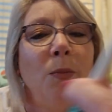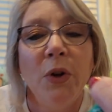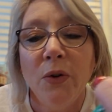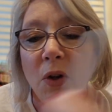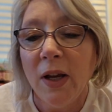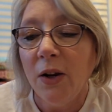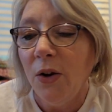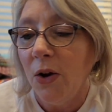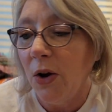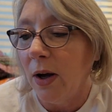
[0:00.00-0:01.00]
When you look at
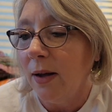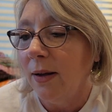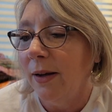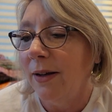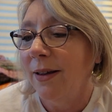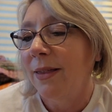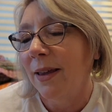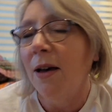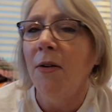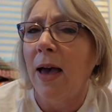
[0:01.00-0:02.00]
a hook, you know, you
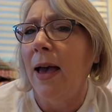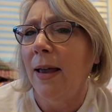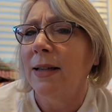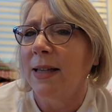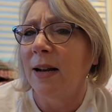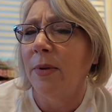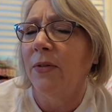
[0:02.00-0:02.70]
think, okay, it's going